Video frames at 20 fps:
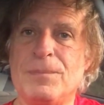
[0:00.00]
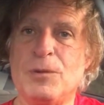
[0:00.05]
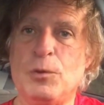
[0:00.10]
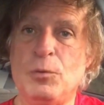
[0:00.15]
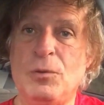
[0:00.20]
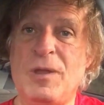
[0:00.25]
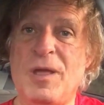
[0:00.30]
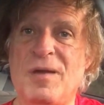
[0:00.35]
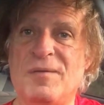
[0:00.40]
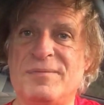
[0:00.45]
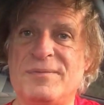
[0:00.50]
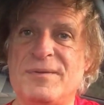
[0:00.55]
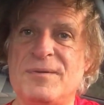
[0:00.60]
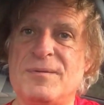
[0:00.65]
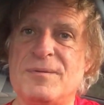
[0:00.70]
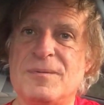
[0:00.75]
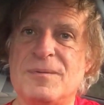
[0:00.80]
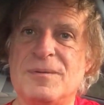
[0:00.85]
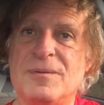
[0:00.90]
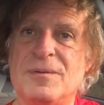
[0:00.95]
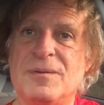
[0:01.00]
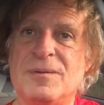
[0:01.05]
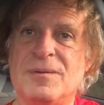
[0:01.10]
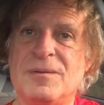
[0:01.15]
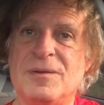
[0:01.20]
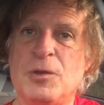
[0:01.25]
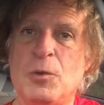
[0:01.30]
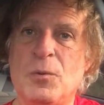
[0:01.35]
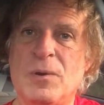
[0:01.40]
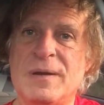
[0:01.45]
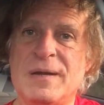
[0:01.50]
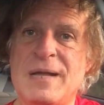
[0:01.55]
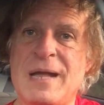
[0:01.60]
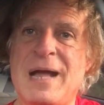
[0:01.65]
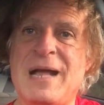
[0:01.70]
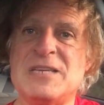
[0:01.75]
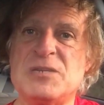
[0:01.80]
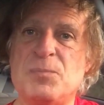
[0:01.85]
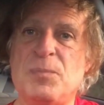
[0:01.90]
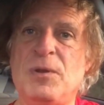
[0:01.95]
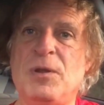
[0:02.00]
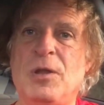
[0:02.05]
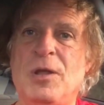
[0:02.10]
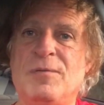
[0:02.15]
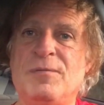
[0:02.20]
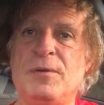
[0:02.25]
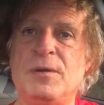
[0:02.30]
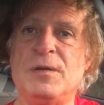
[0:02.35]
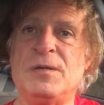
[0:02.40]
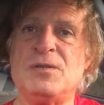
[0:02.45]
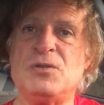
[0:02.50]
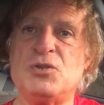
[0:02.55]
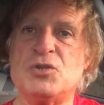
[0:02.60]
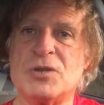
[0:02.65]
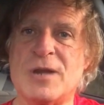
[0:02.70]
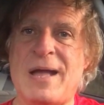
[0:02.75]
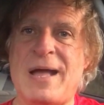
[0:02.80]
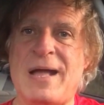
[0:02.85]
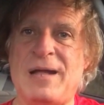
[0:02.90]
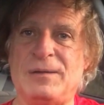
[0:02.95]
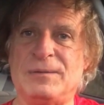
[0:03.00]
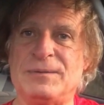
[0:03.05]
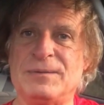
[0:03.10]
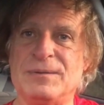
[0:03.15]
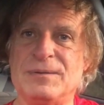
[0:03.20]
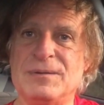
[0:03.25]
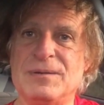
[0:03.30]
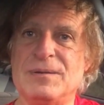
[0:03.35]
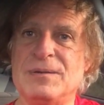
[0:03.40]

You're loved. You are God's beloved child.